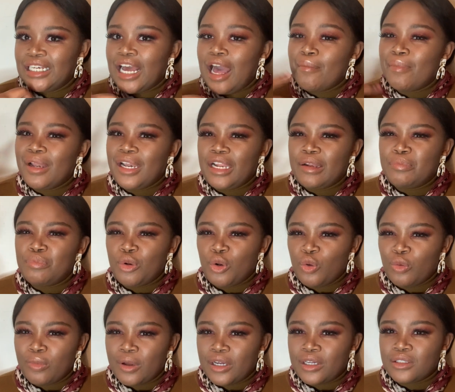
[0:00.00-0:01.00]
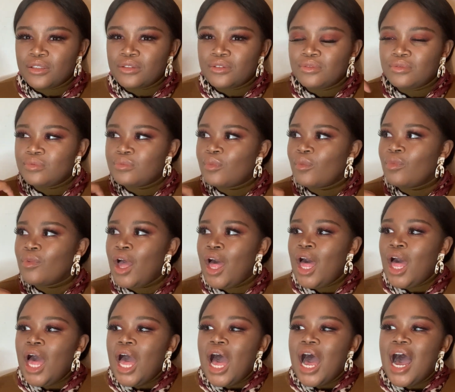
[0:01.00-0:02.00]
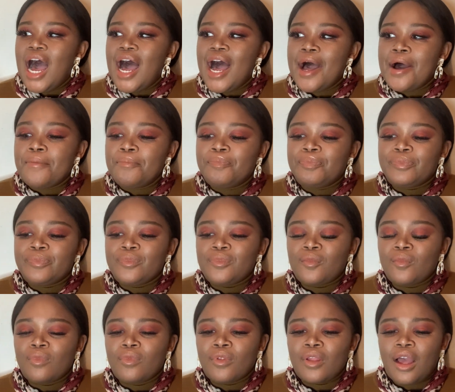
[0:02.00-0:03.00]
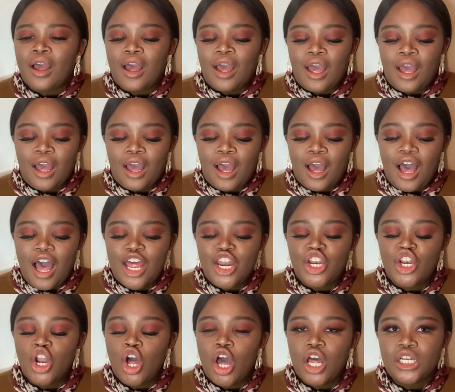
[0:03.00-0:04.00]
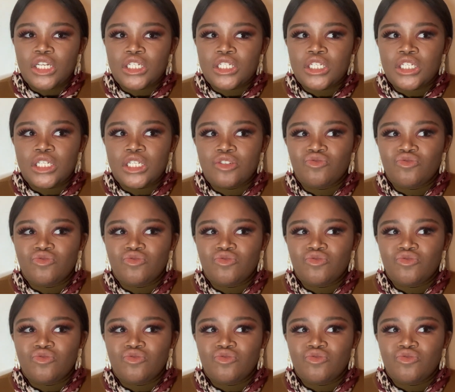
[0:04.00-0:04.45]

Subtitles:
I'm a late bloomer. I'm not